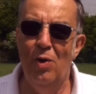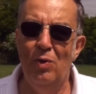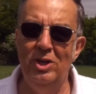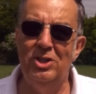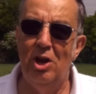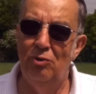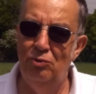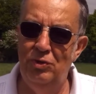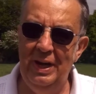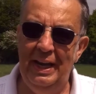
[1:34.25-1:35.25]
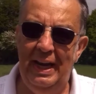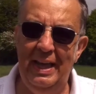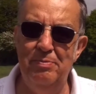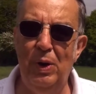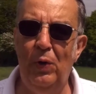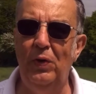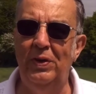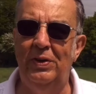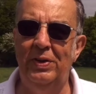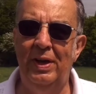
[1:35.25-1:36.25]
was really
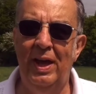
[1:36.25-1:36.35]
important